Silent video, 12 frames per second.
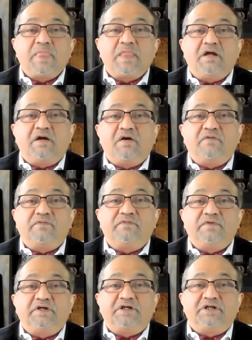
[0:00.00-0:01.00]
of
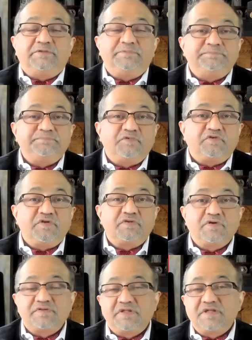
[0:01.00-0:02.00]
uh,
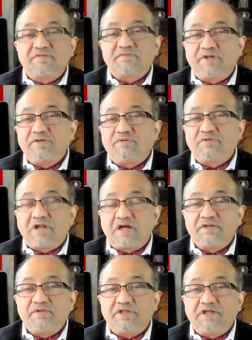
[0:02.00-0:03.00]
resources, but you could
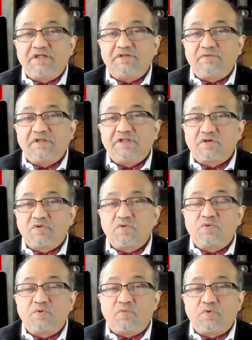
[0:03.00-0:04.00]
argue that during the
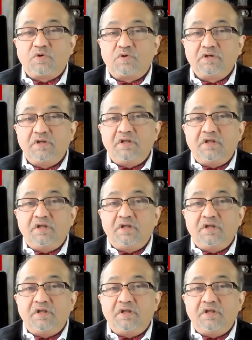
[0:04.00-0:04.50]
Cold War,